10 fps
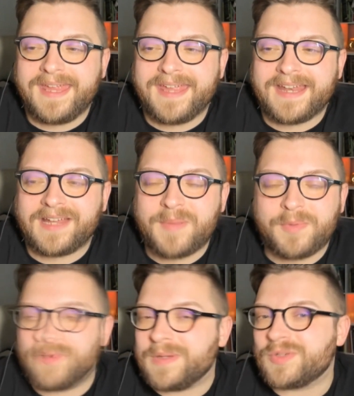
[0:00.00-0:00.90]
And I
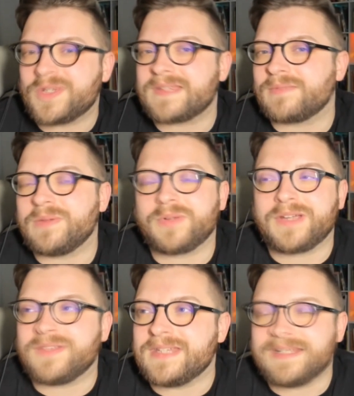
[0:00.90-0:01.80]
remember we were
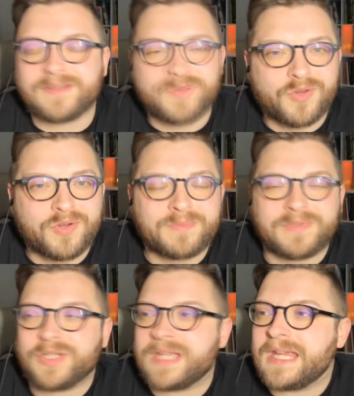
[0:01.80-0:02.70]
in the dealer's room
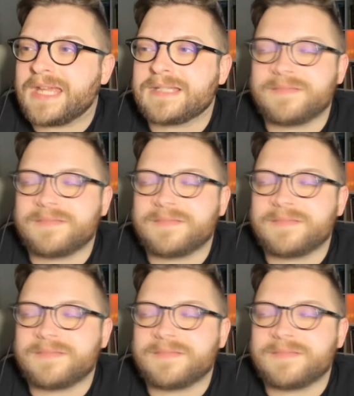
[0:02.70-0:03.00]
looking at